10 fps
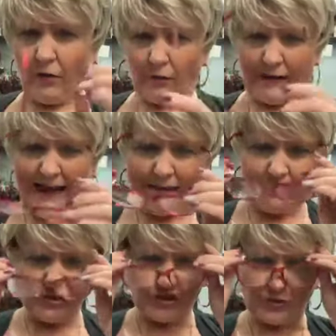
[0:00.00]
or
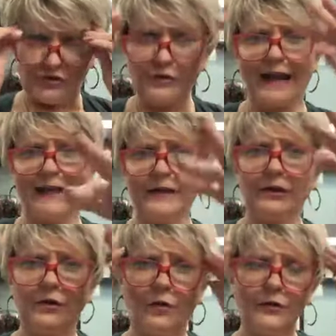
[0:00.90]
average, so you kind of
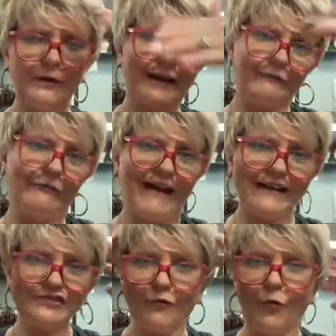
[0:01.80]
know you can
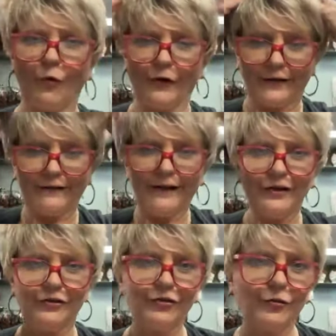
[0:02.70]
fast forward
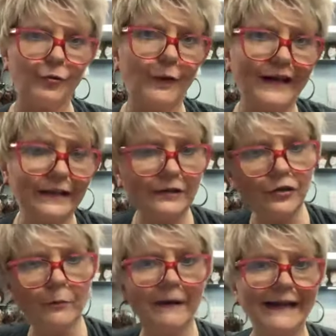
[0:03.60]
to what
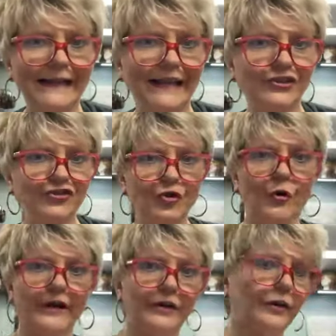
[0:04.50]
you might enjoy,
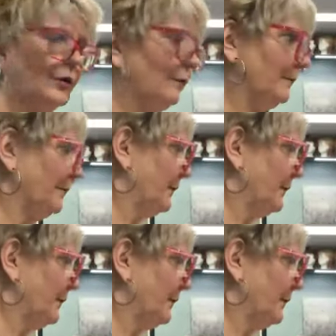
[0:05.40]
you know?